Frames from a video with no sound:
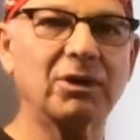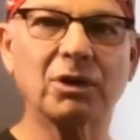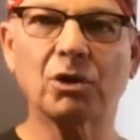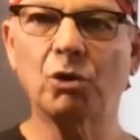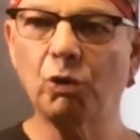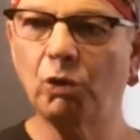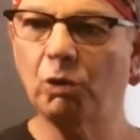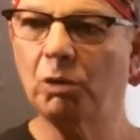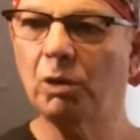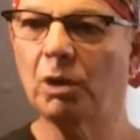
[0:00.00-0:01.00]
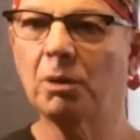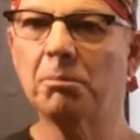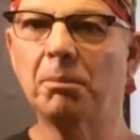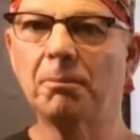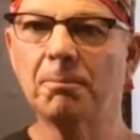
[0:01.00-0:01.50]
always be able to
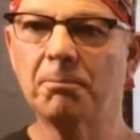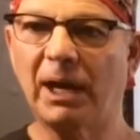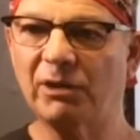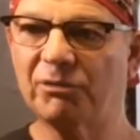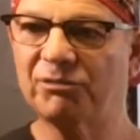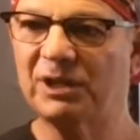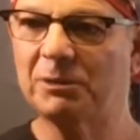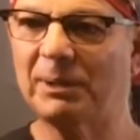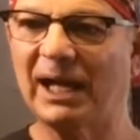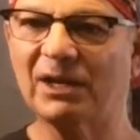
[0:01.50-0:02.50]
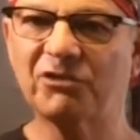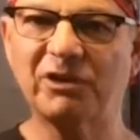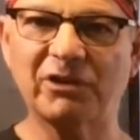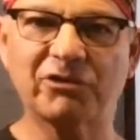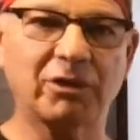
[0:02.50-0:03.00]
give patients the
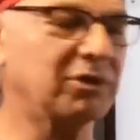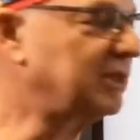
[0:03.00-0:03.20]
latest, the